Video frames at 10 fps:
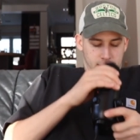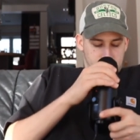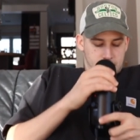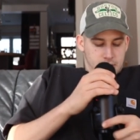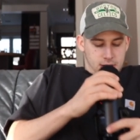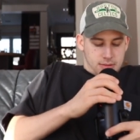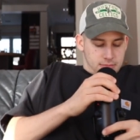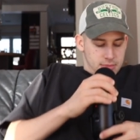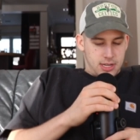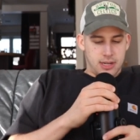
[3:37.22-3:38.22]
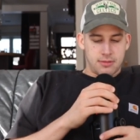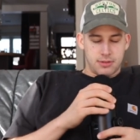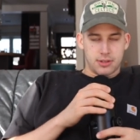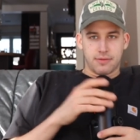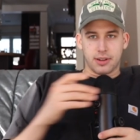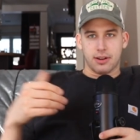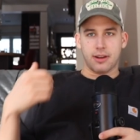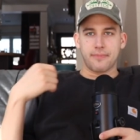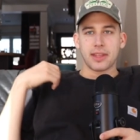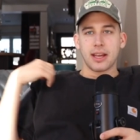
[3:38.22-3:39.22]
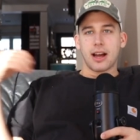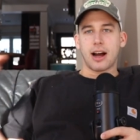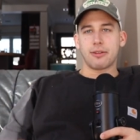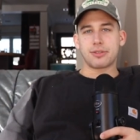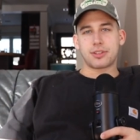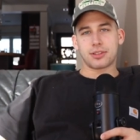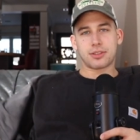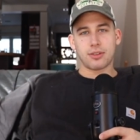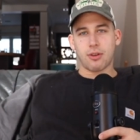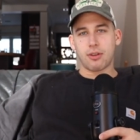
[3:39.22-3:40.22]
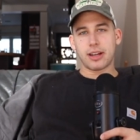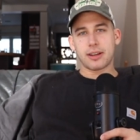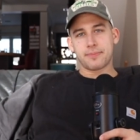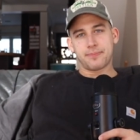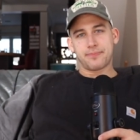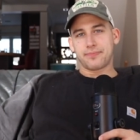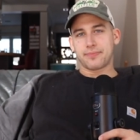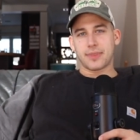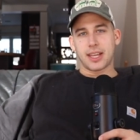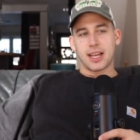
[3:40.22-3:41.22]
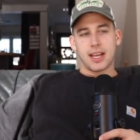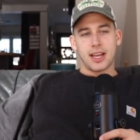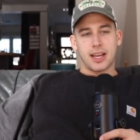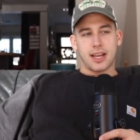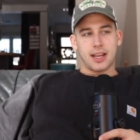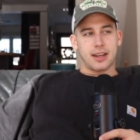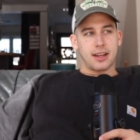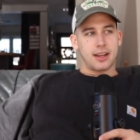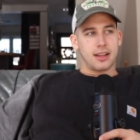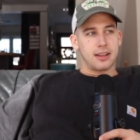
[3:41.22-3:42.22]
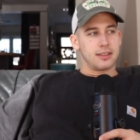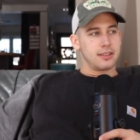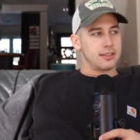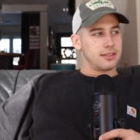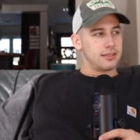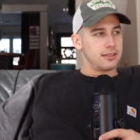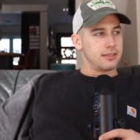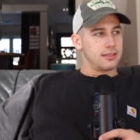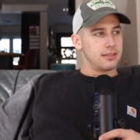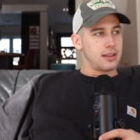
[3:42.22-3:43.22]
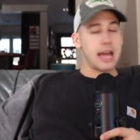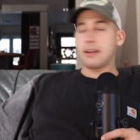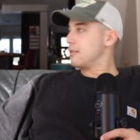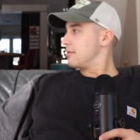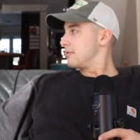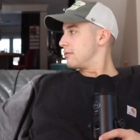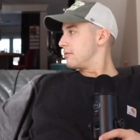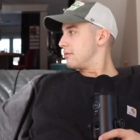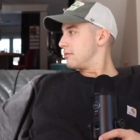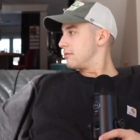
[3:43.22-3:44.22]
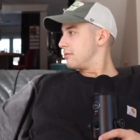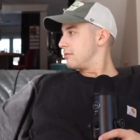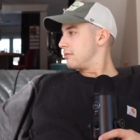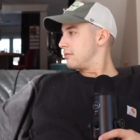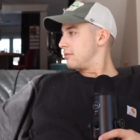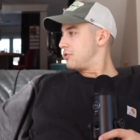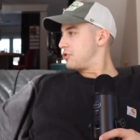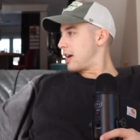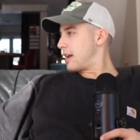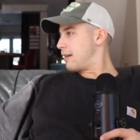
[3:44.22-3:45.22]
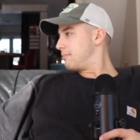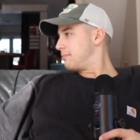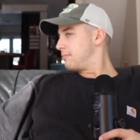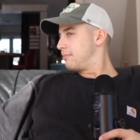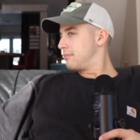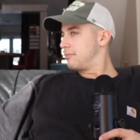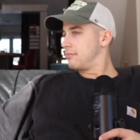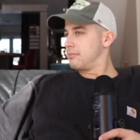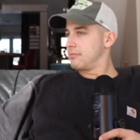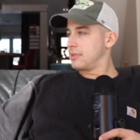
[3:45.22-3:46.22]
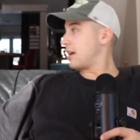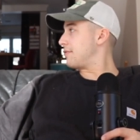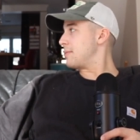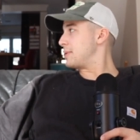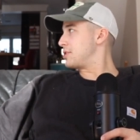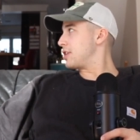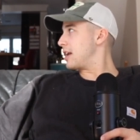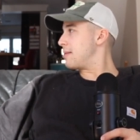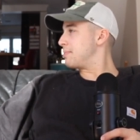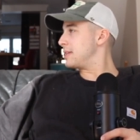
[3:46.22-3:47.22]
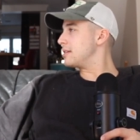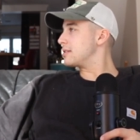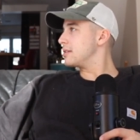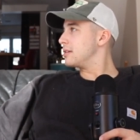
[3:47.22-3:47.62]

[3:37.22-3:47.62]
Okay, Dean, just figure it out. I was just snoring, and uh, hey, shut up. Love you, but shut up, please.